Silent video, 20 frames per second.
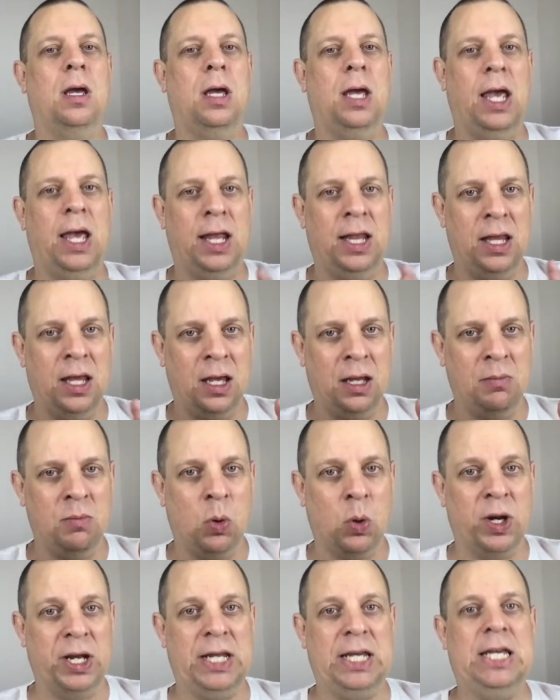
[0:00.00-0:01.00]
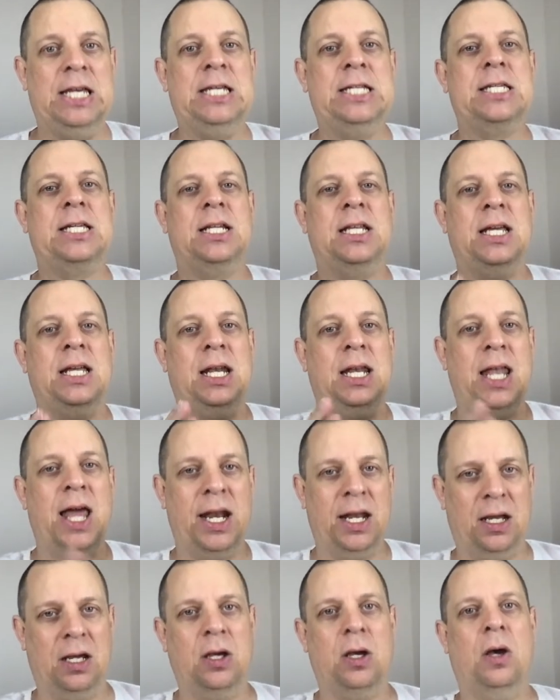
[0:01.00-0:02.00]
and then more easily
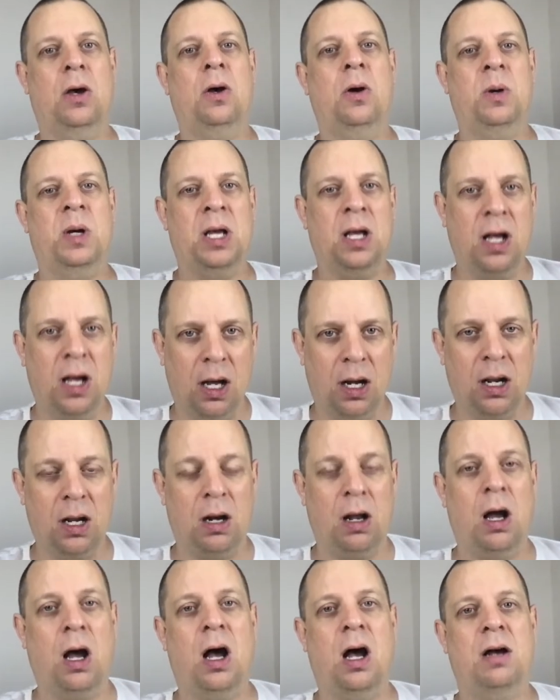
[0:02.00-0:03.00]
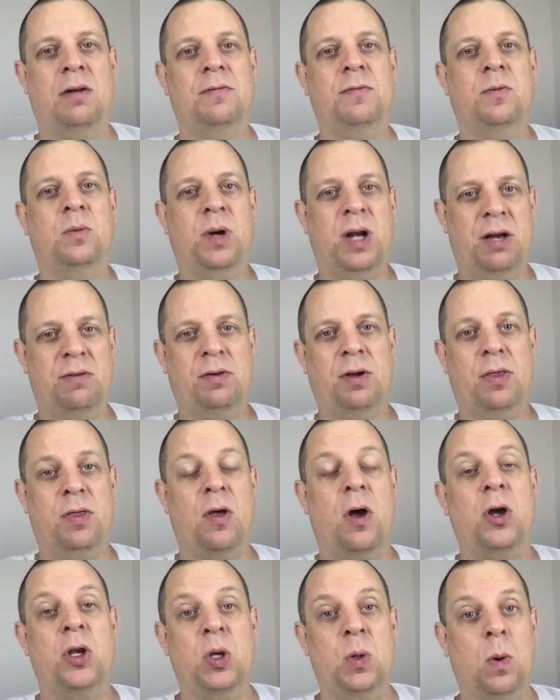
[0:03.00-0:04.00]
let it go and cut it off, whatever
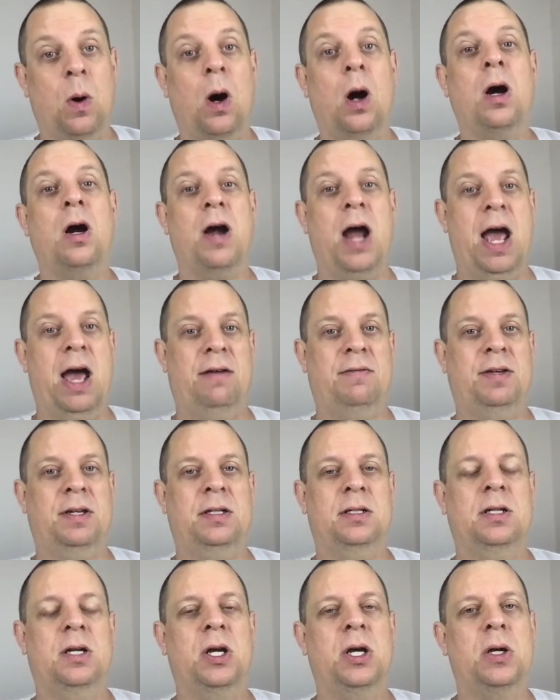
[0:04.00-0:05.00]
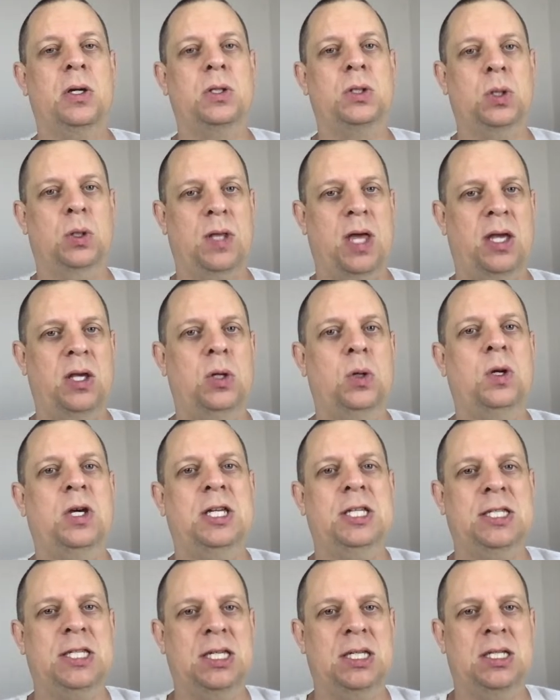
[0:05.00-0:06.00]
thought you are having, so that you
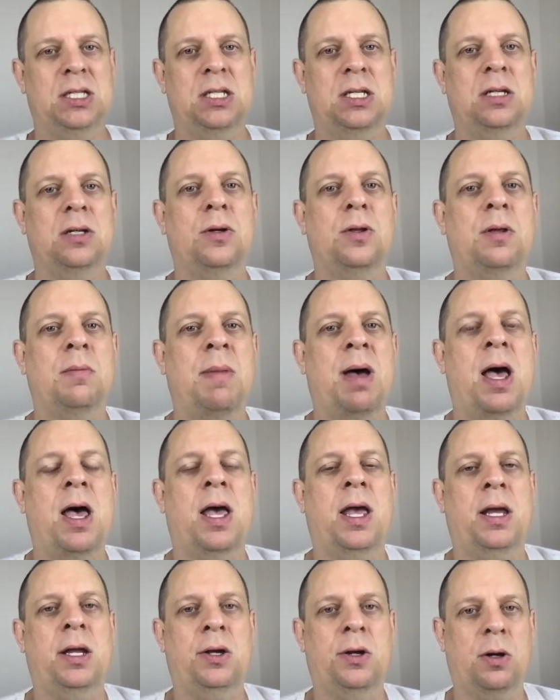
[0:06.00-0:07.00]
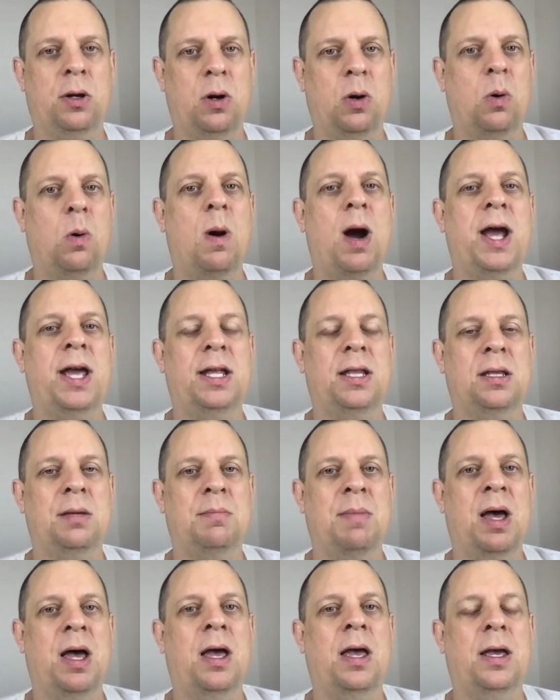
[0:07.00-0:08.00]
can still the mind or quiet the
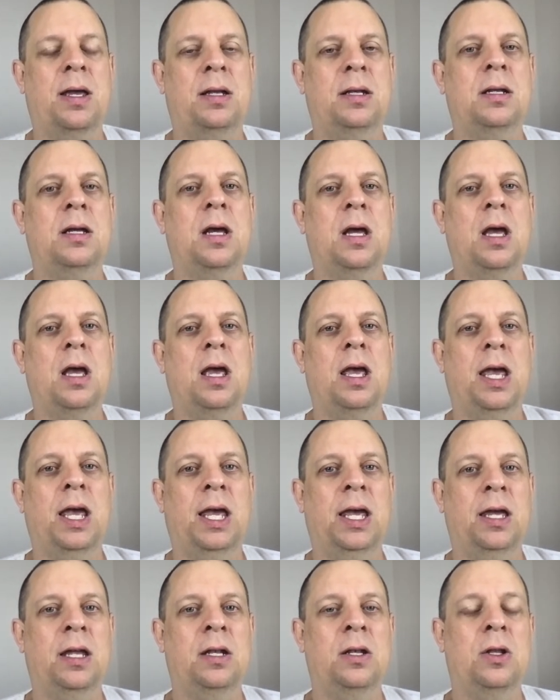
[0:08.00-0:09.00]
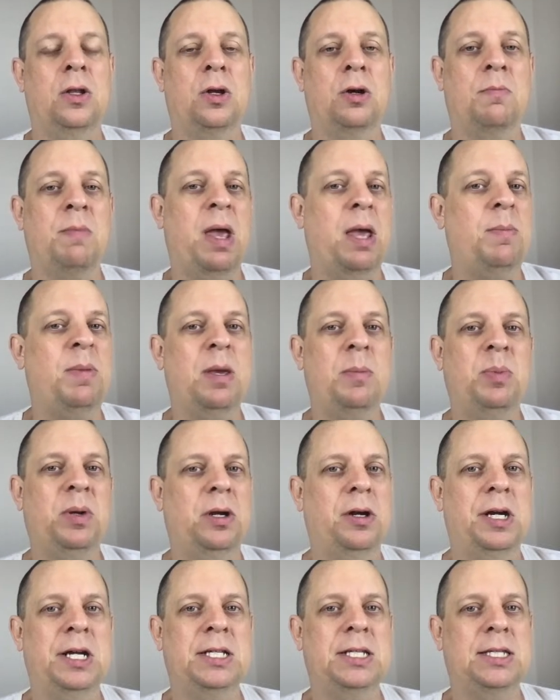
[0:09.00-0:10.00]
mind. And there may be
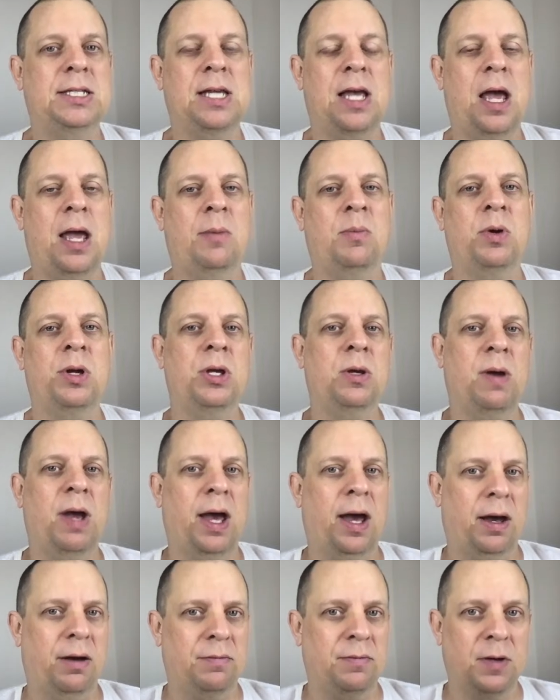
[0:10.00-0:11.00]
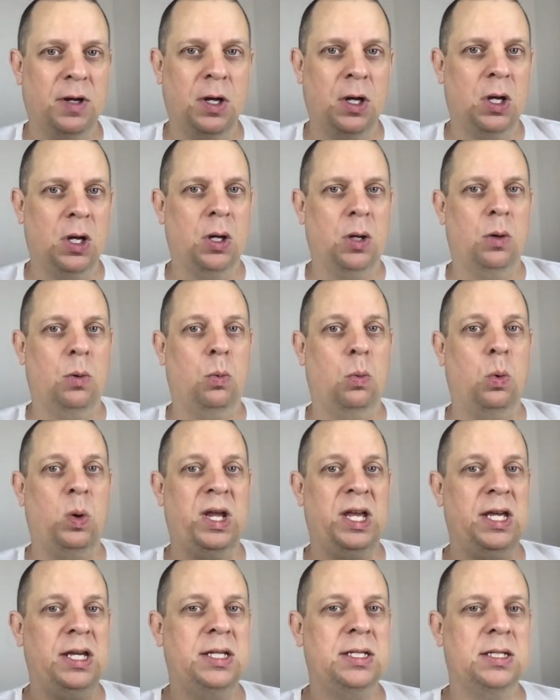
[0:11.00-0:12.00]
periods of time where you have
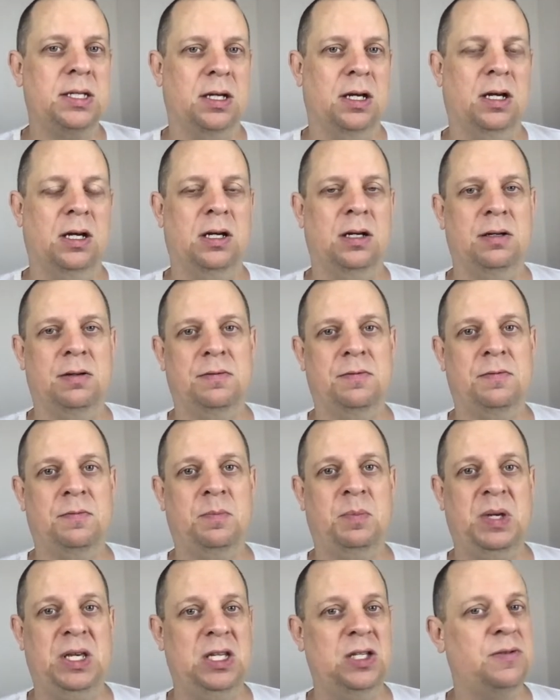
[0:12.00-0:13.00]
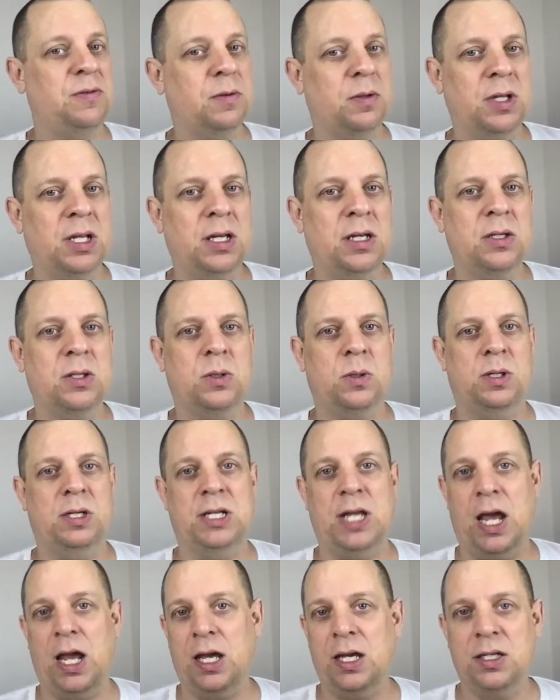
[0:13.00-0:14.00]
weeks of peacefulness or
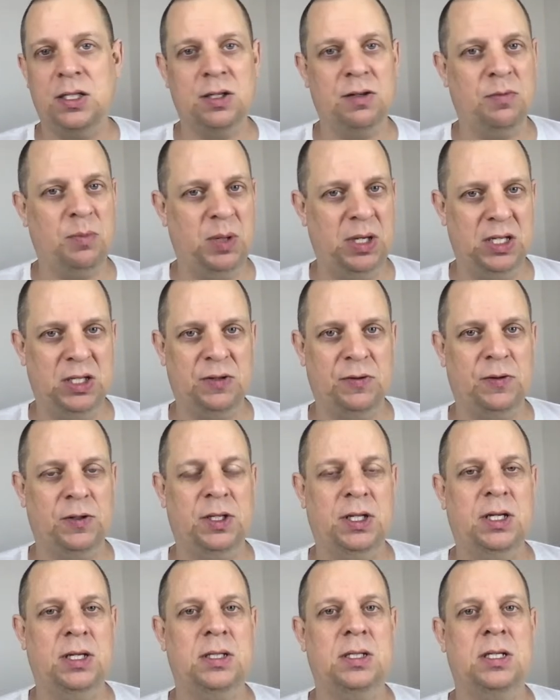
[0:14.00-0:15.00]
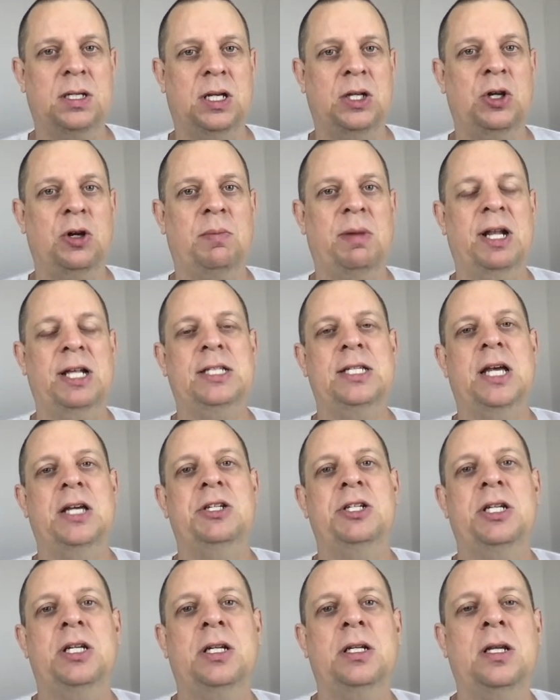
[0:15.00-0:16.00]
days of peacefulness in your
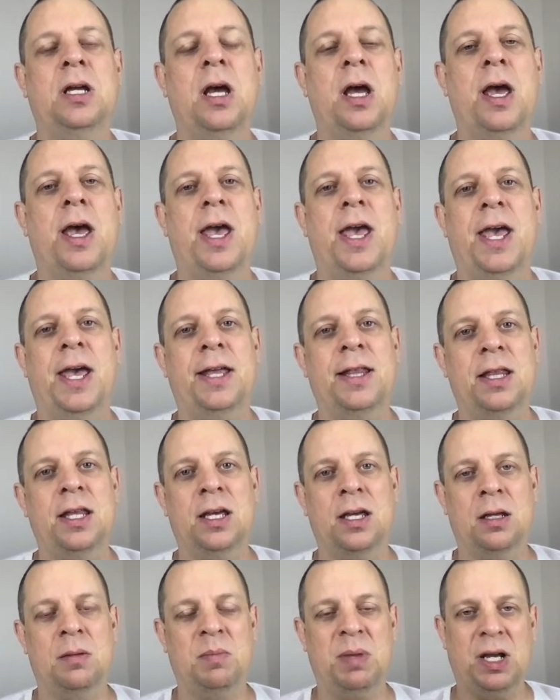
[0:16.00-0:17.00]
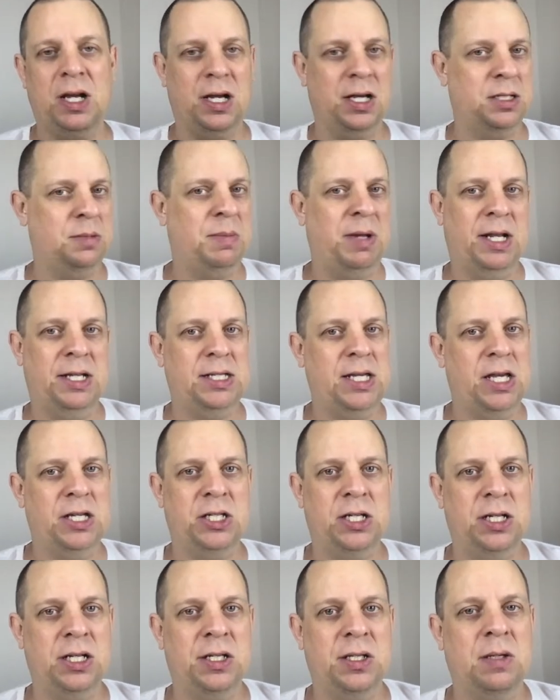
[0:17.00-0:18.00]
meditation. And then, because
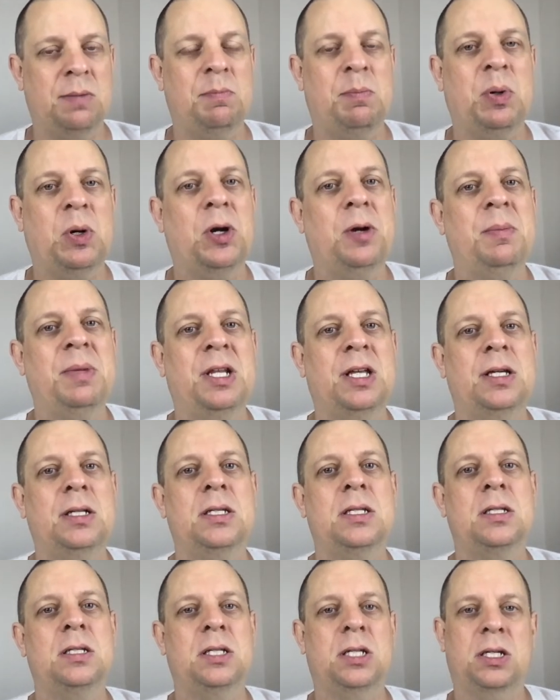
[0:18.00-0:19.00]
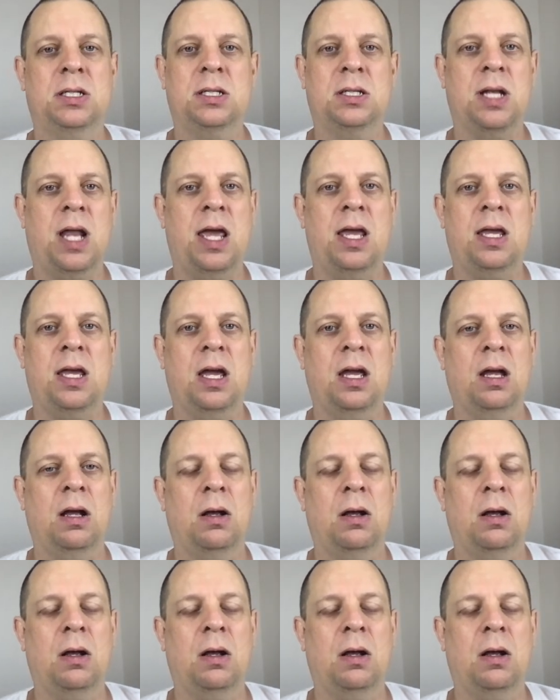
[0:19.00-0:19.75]
meditation is impermanent, just like